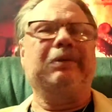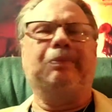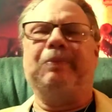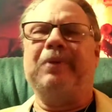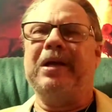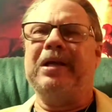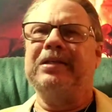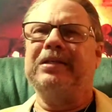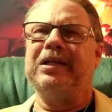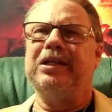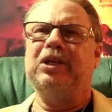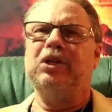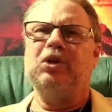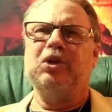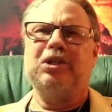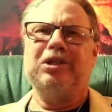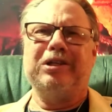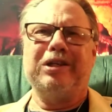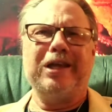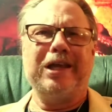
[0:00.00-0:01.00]
that depends on
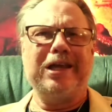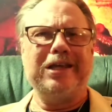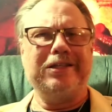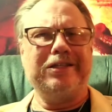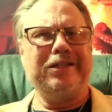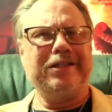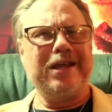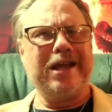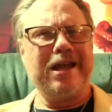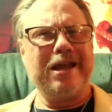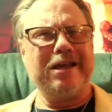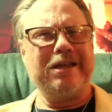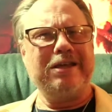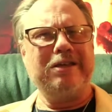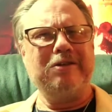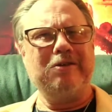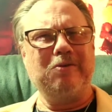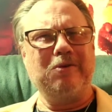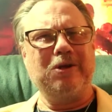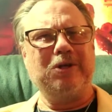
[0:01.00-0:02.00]
your taste and how
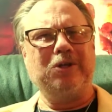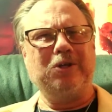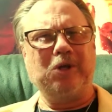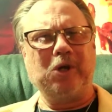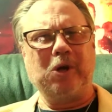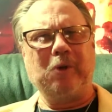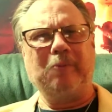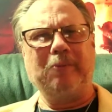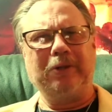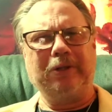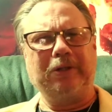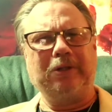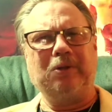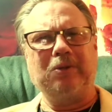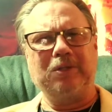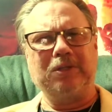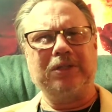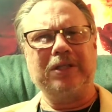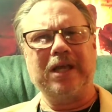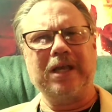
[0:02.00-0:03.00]
you interpret
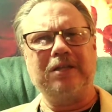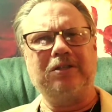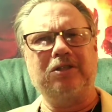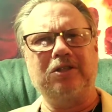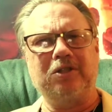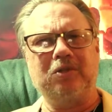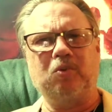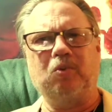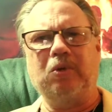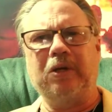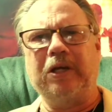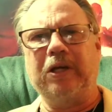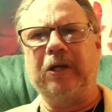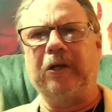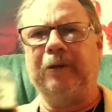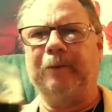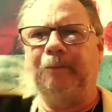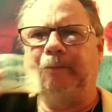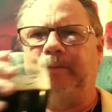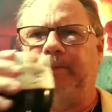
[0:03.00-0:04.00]
those things as
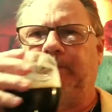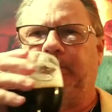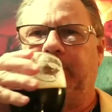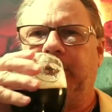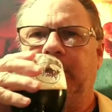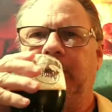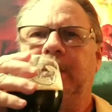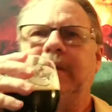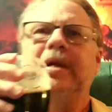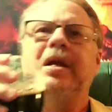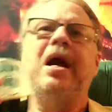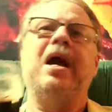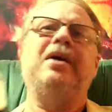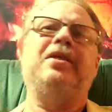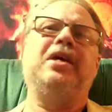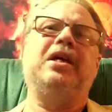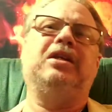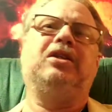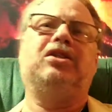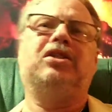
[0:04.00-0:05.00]
well.
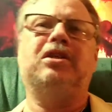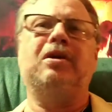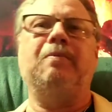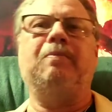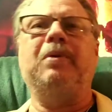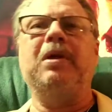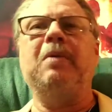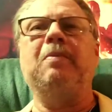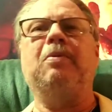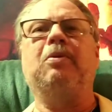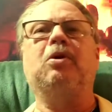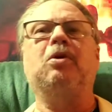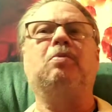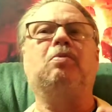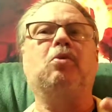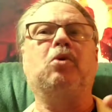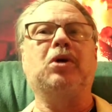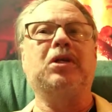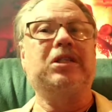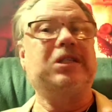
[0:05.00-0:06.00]
I think some people are
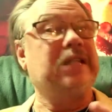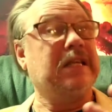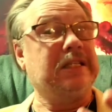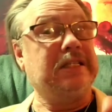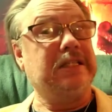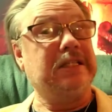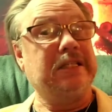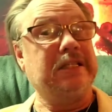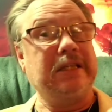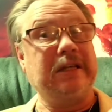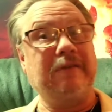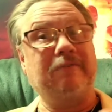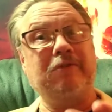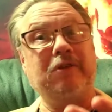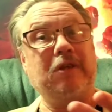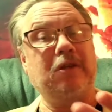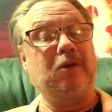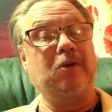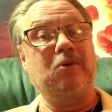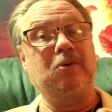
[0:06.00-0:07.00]
more sensitive
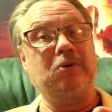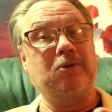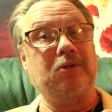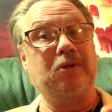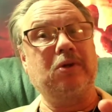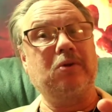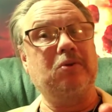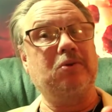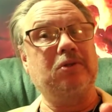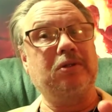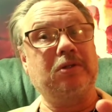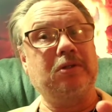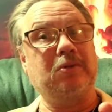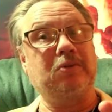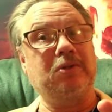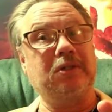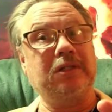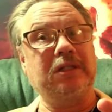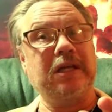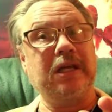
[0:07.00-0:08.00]
to
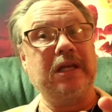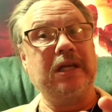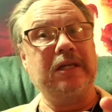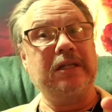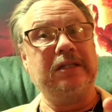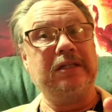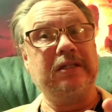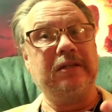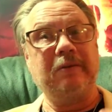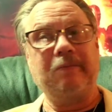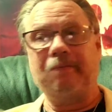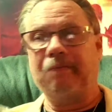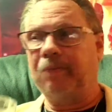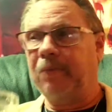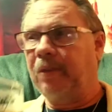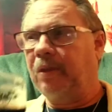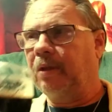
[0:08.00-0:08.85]
those tastes.